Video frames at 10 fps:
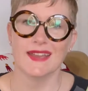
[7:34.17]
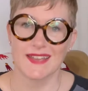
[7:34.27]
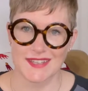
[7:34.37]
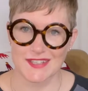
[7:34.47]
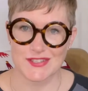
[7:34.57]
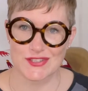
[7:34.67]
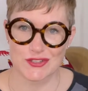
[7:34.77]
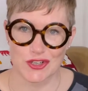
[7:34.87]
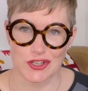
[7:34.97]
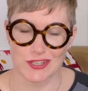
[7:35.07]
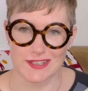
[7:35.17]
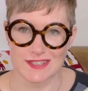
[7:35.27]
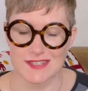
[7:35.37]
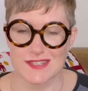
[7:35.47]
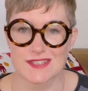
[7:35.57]
He is a
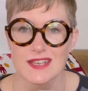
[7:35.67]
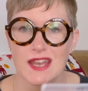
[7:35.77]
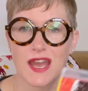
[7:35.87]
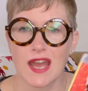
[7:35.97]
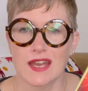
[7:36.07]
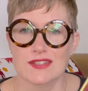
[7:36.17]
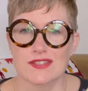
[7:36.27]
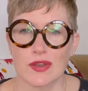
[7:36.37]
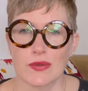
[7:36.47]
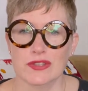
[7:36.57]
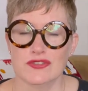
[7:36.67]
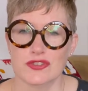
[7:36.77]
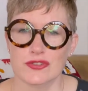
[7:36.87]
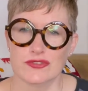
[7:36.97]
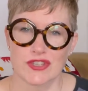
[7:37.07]
journalist, so in
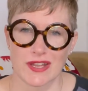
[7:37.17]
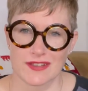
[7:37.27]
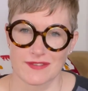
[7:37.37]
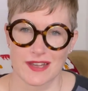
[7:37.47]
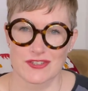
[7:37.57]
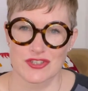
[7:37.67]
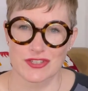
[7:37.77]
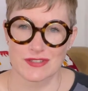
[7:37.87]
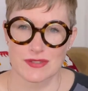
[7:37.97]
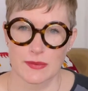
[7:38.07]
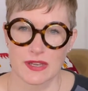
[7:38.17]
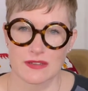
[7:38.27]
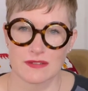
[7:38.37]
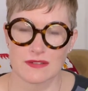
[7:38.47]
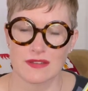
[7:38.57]
true Gialli fashion as
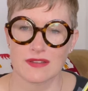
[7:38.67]
well,